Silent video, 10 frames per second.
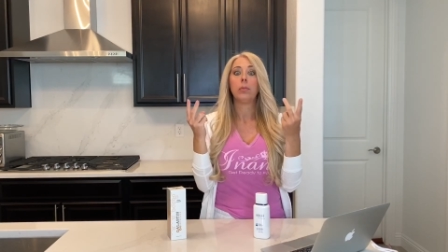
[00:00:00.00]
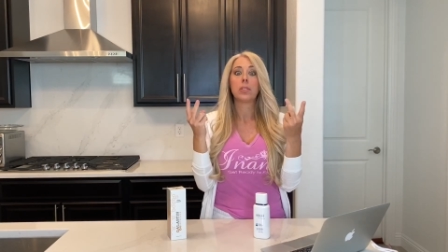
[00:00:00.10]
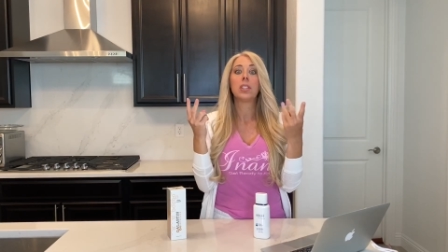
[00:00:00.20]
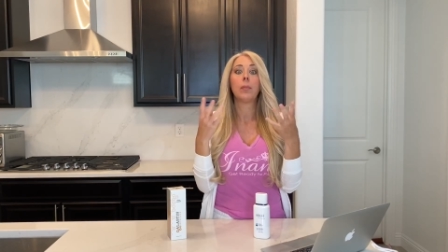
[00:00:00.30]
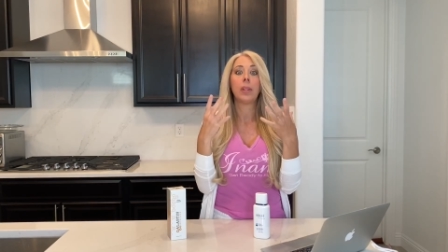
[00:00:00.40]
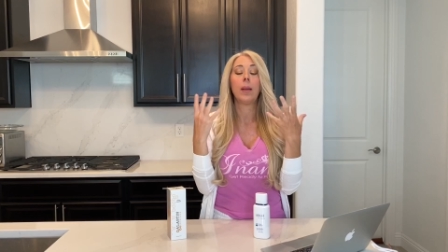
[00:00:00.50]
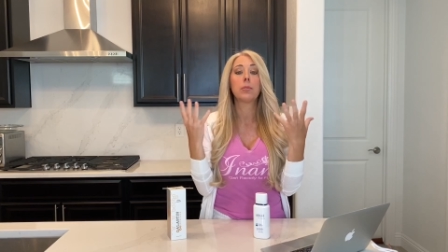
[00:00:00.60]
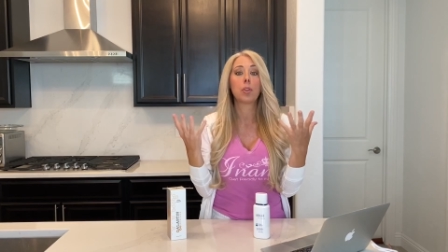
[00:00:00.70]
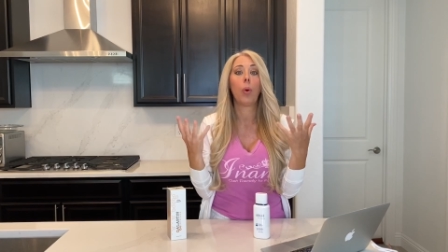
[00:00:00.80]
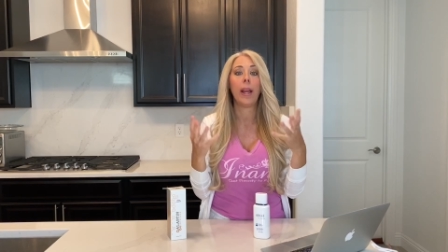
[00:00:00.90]

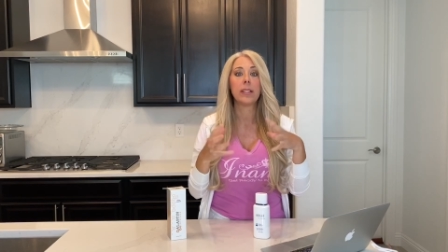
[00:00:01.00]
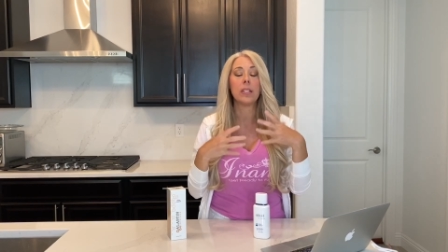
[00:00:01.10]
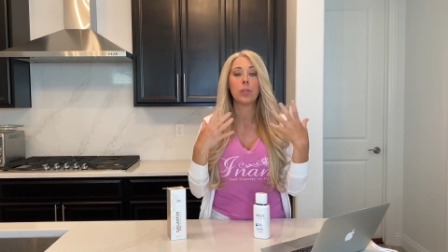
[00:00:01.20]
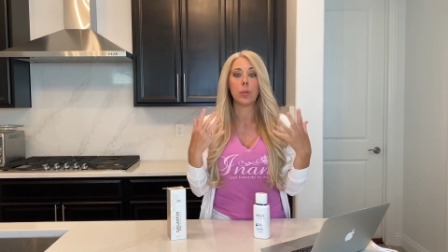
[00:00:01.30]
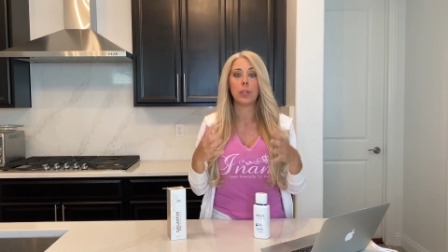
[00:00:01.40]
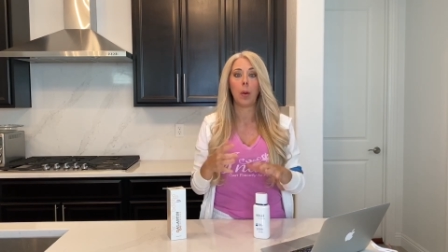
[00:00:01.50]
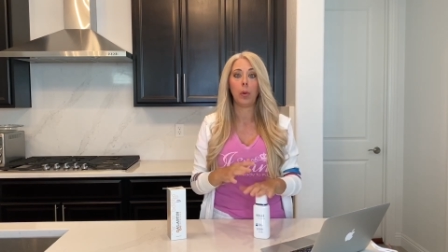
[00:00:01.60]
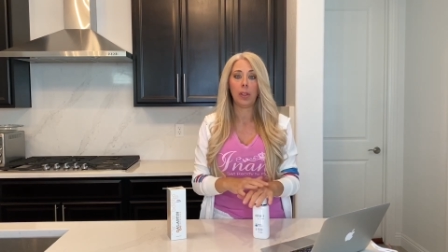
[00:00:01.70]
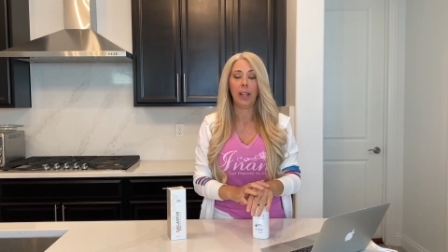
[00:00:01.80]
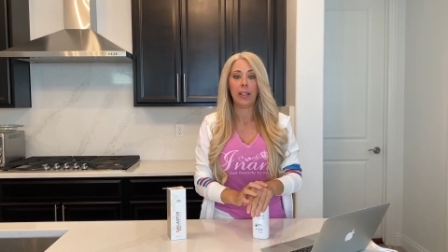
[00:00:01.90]
sometimes twice and do a
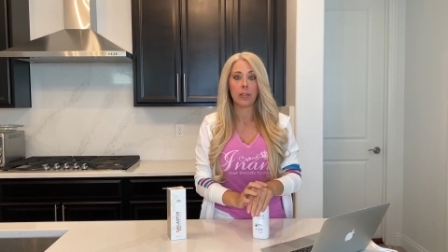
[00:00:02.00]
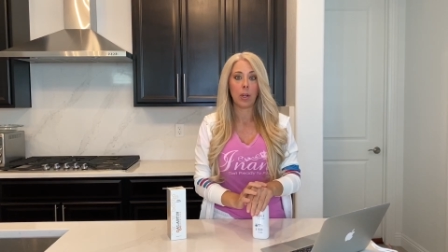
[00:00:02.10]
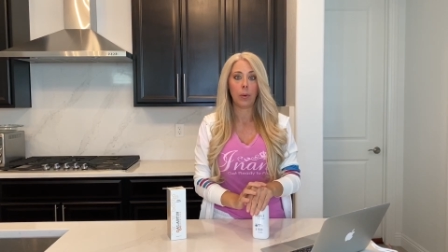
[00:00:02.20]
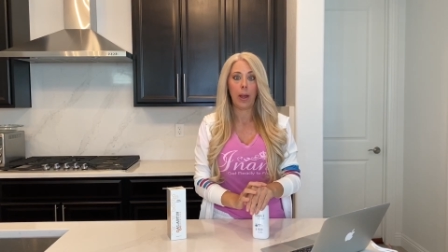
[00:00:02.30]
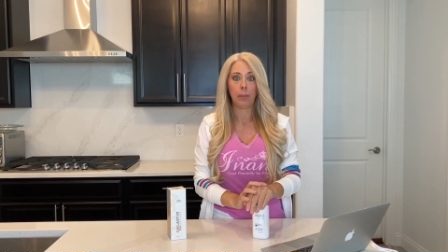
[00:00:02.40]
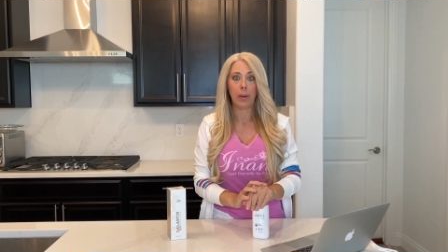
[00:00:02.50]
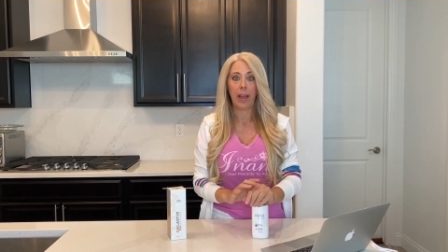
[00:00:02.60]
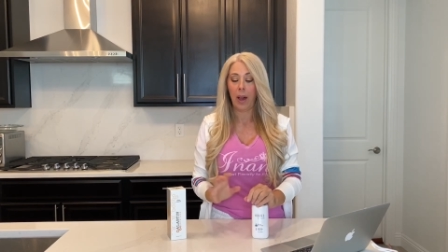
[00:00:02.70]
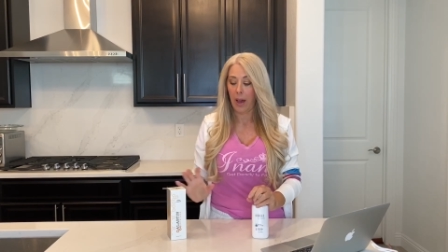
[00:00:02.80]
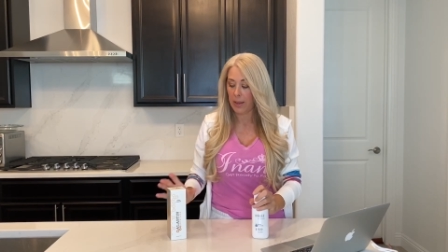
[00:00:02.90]
double cleanse around my
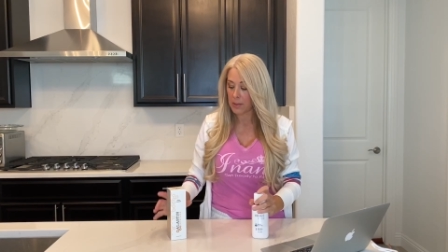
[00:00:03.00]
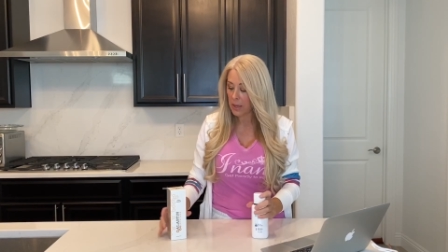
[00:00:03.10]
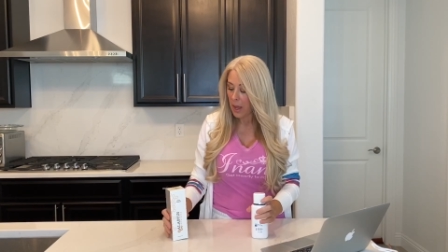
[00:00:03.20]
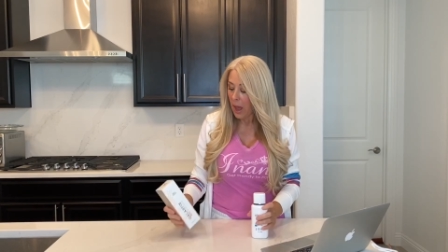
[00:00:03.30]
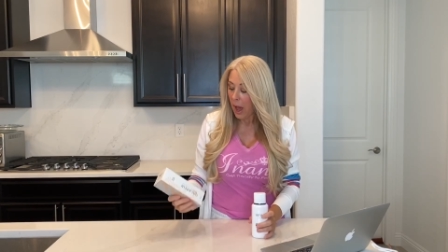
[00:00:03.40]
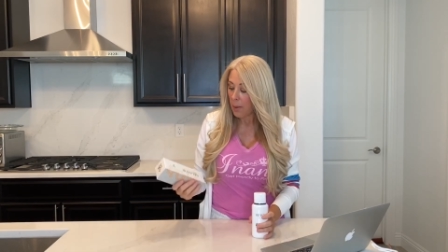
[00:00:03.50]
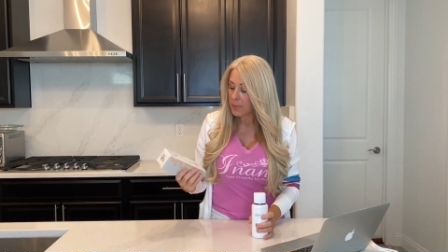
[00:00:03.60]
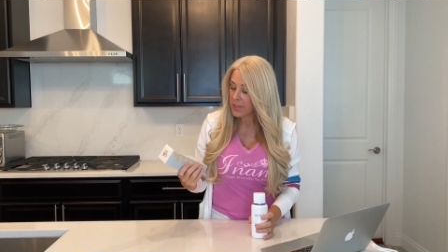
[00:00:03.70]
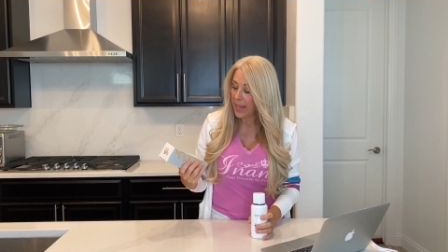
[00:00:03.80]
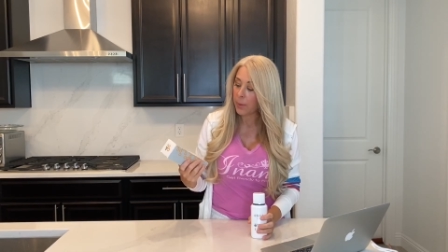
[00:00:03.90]
eyes.
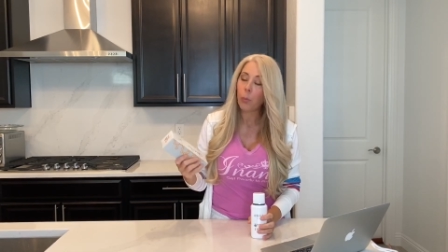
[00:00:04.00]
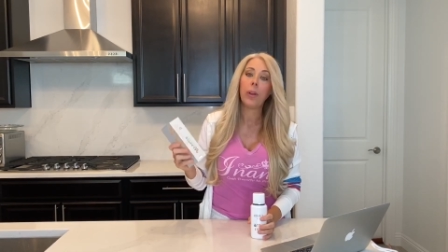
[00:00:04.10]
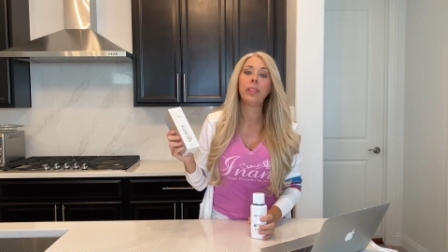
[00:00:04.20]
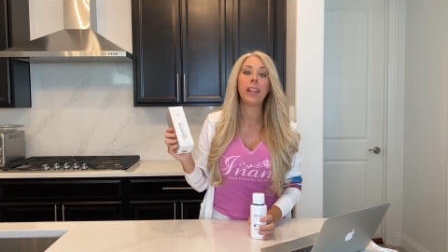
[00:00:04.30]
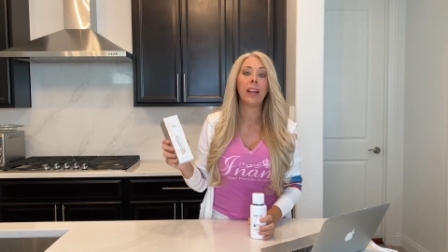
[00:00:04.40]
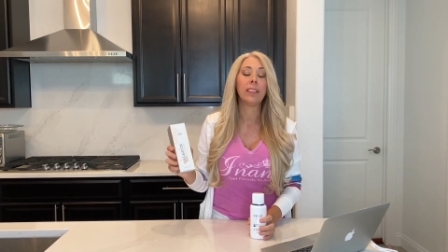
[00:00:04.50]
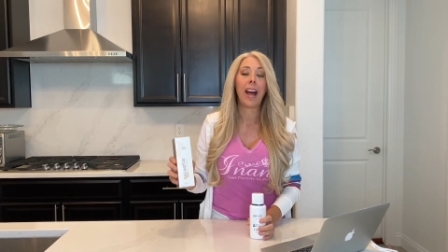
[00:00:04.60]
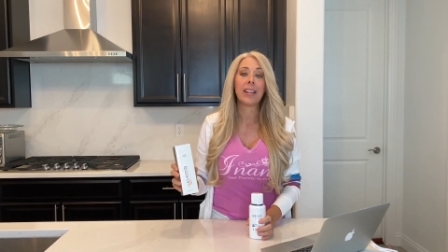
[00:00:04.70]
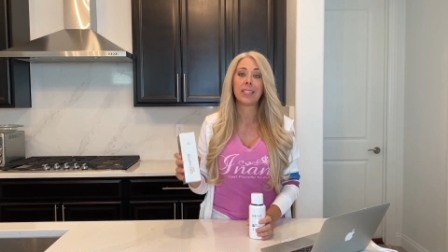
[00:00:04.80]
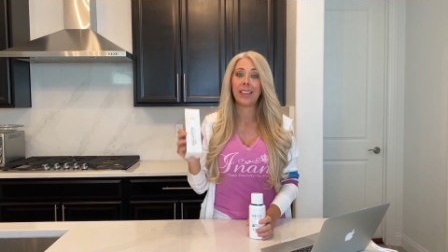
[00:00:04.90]
Same with the
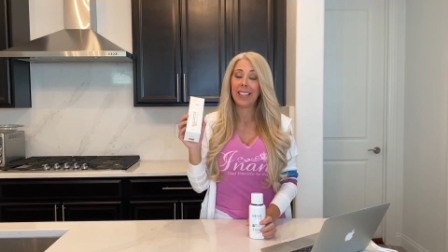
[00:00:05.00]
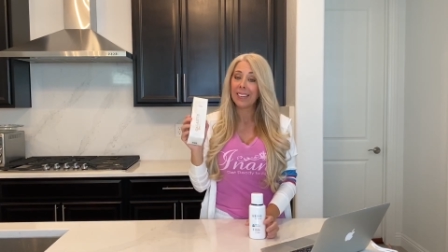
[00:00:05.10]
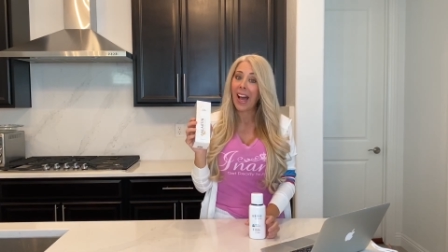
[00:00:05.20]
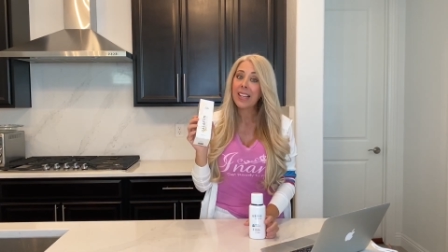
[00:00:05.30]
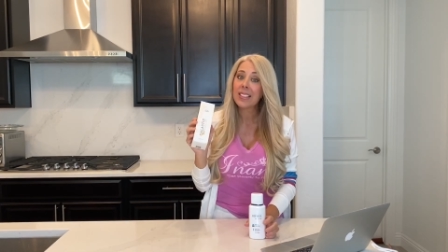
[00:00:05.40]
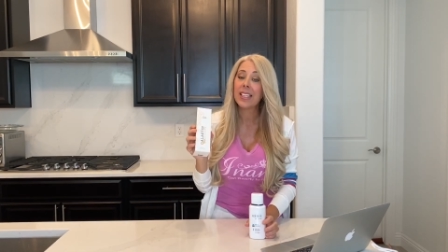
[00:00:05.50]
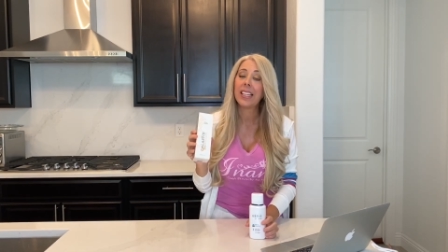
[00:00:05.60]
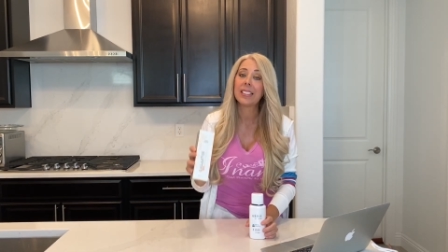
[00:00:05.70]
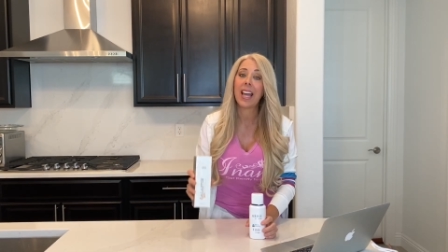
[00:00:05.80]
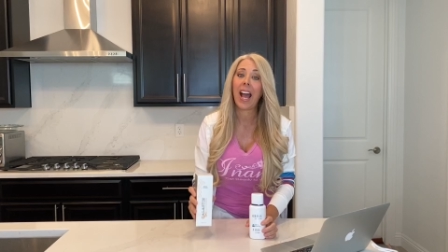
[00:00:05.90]
Elastin. The Elastin
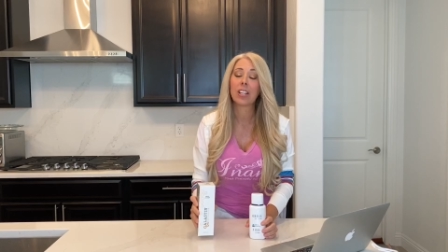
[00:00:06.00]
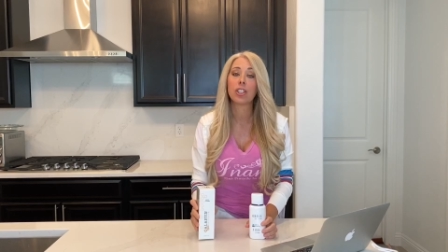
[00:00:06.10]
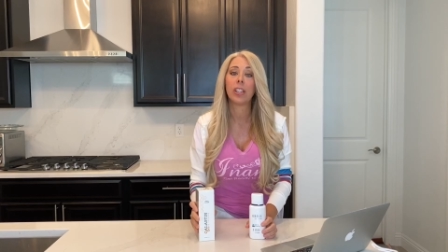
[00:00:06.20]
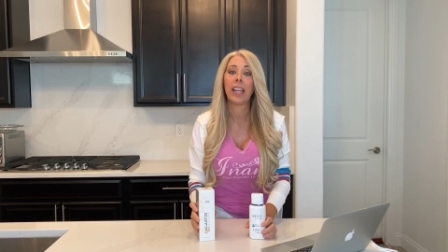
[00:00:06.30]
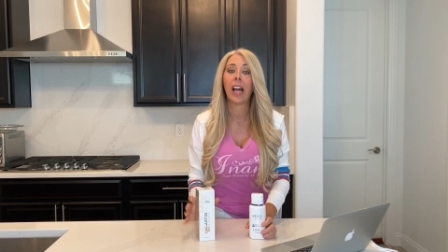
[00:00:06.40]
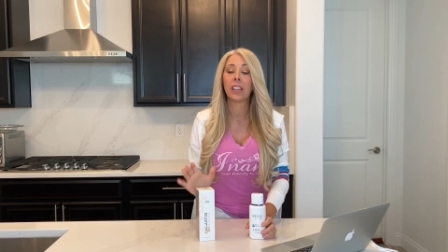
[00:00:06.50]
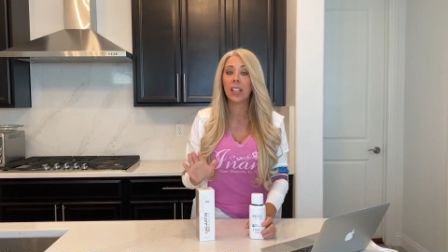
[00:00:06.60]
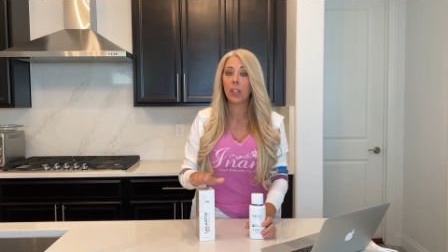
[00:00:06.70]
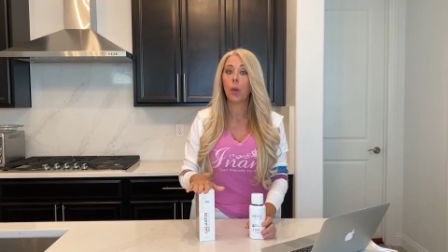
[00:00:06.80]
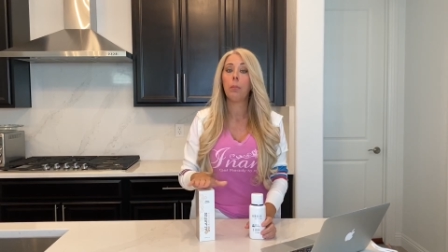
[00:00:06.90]
is actually a
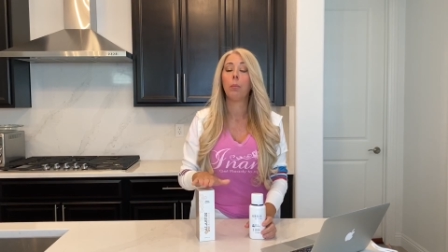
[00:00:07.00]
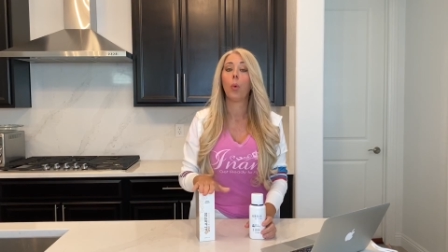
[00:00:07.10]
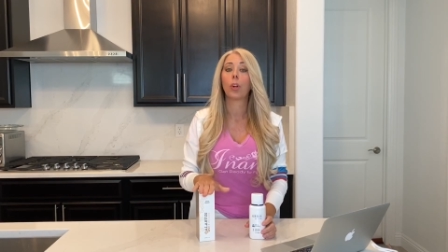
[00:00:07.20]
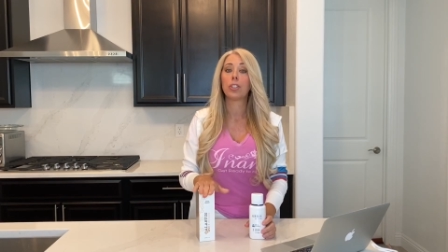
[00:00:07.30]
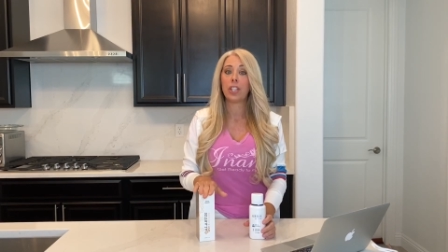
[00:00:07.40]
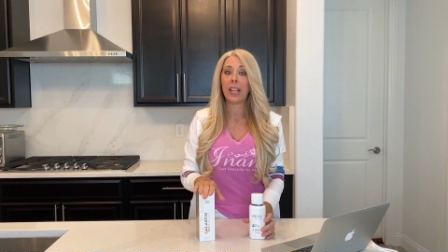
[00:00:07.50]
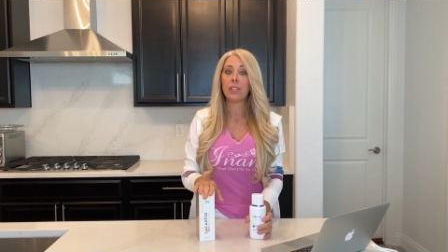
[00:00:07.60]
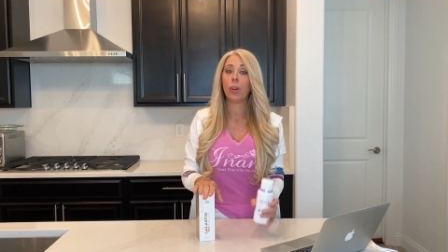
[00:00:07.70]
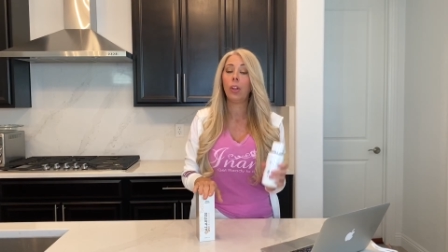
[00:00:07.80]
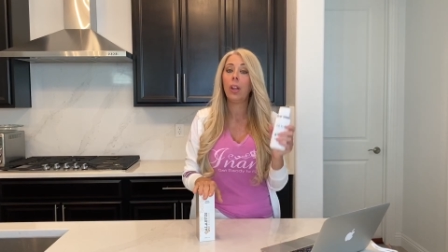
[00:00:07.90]
little more
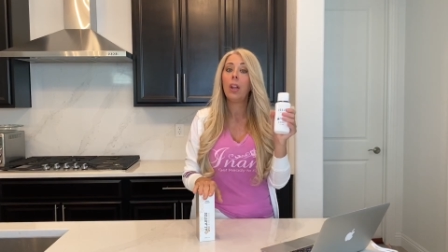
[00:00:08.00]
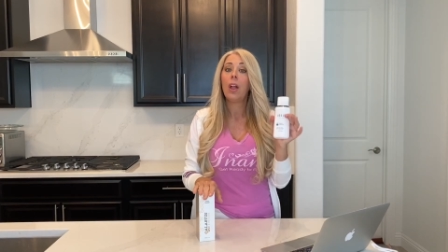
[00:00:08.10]
gentle